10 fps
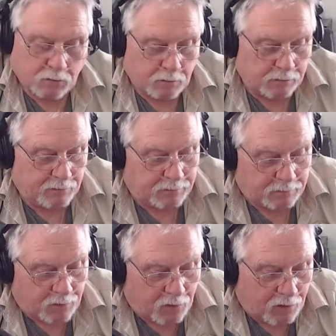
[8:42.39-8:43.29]

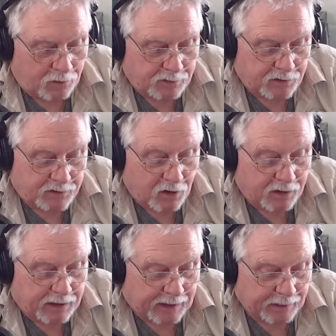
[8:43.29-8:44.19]
Oh,
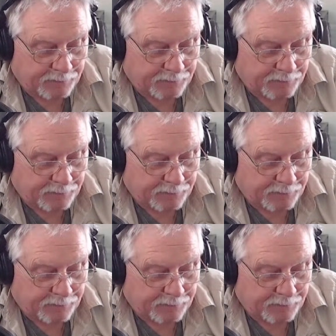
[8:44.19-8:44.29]
okay.